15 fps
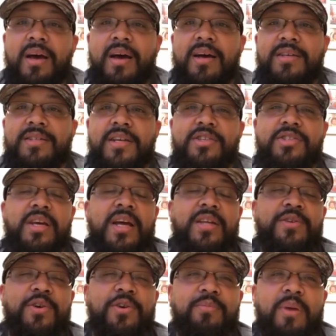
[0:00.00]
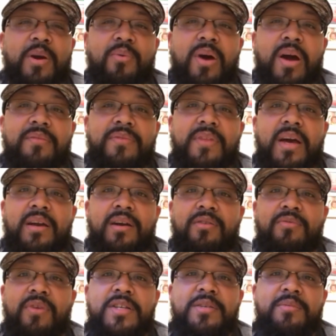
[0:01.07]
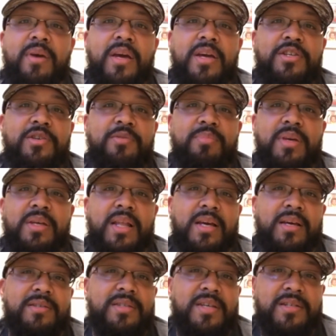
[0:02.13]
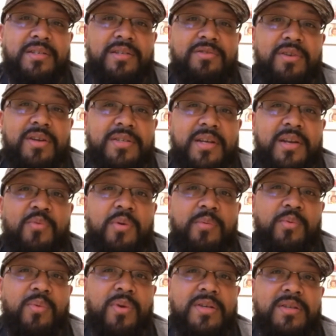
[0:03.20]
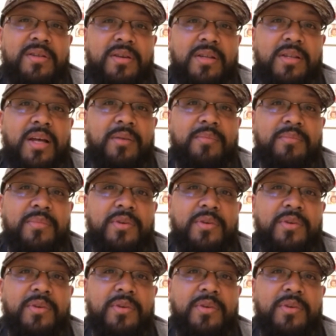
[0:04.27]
essentially I told my wife that a resume should be like a sexy dress that a woman wears to the club.